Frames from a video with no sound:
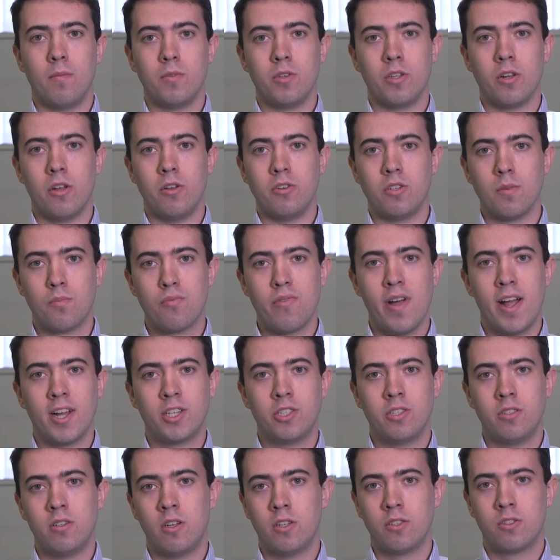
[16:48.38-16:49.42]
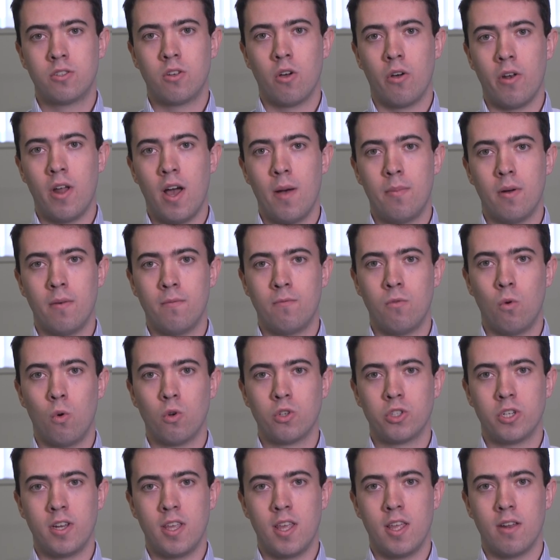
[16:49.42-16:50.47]
you know, depression has gone up,
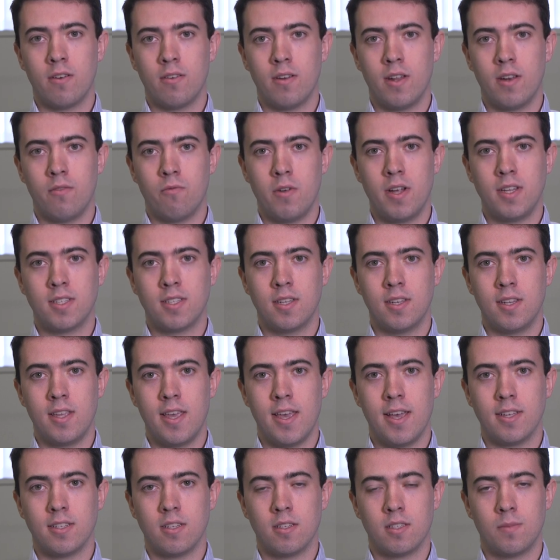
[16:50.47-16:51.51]
unfortunately, in recent years,